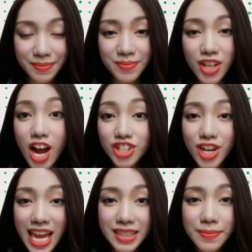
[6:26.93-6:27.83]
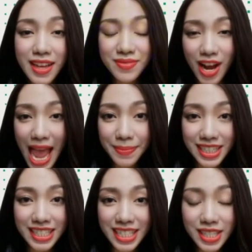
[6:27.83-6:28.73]
contracts made for
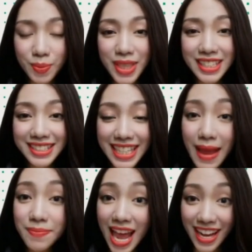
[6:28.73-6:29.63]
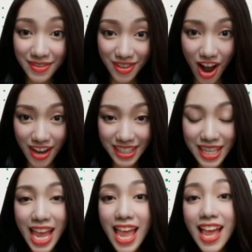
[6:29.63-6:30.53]
absentees with the same kind of loss,
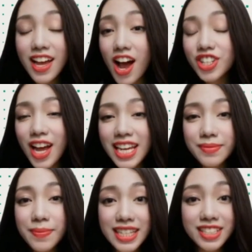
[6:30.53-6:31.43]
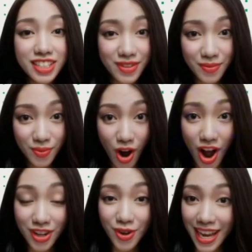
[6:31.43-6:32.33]
contracts made to
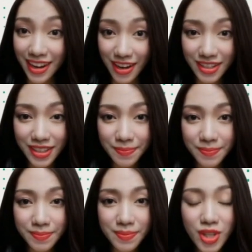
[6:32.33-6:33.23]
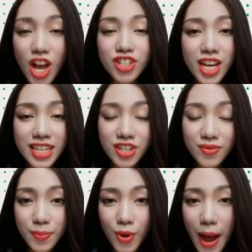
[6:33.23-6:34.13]
defraud creditors, contracts
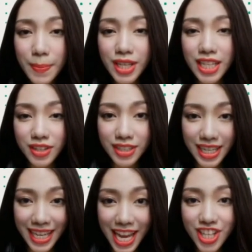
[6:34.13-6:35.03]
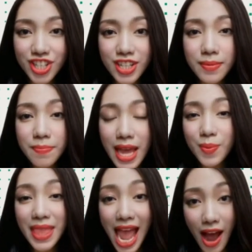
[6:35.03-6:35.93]
over property under litigation made
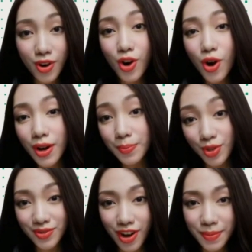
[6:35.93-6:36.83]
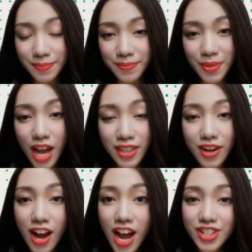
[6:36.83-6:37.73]
without court approval, other
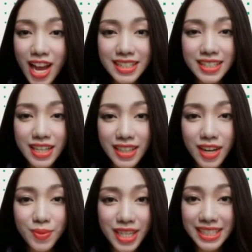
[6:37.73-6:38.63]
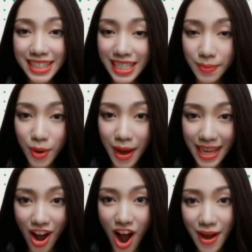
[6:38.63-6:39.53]
contracts declared rescissible by
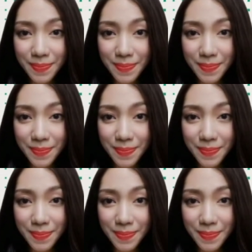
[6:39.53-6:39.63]
law.